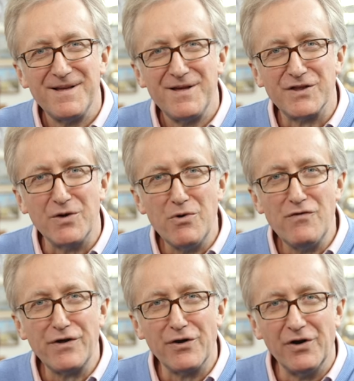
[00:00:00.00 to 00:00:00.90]
So
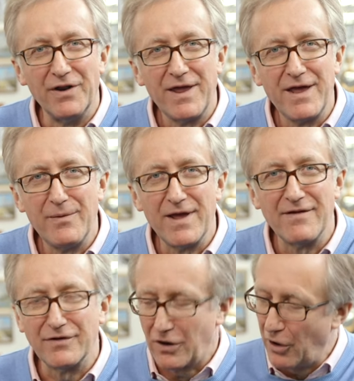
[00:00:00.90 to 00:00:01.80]
moving on, here we
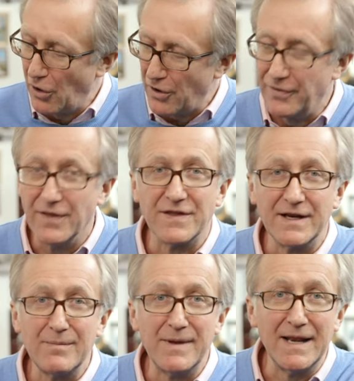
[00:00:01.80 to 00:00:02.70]
have a clock that's a
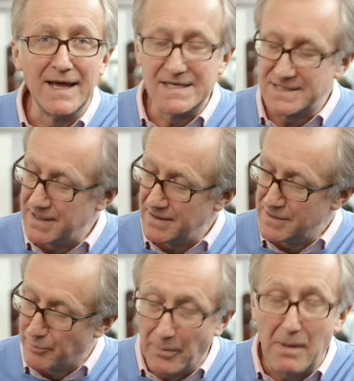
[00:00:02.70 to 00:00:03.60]
little bit later,
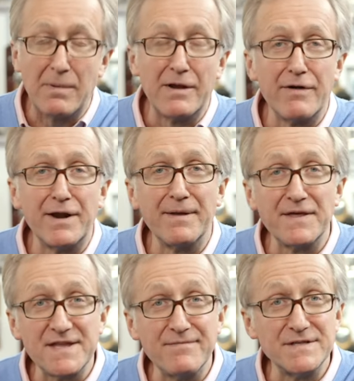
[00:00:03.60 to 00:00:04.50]
it's probably around about
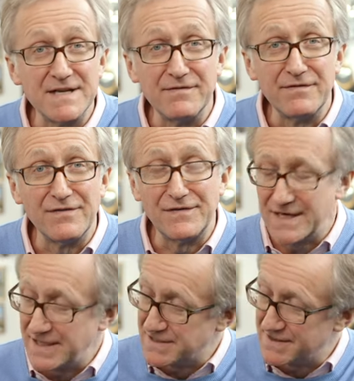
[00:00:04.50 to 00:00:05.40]

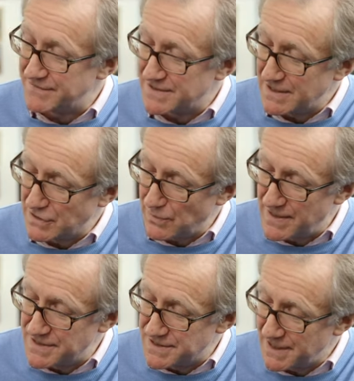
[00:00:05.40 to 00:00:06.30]
1715,
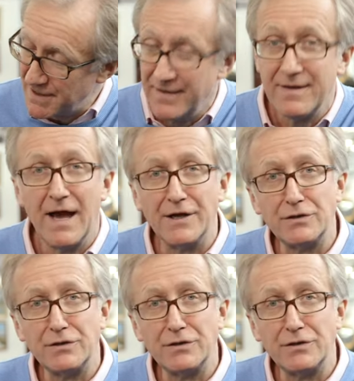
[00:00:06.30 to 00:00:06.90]
1720, and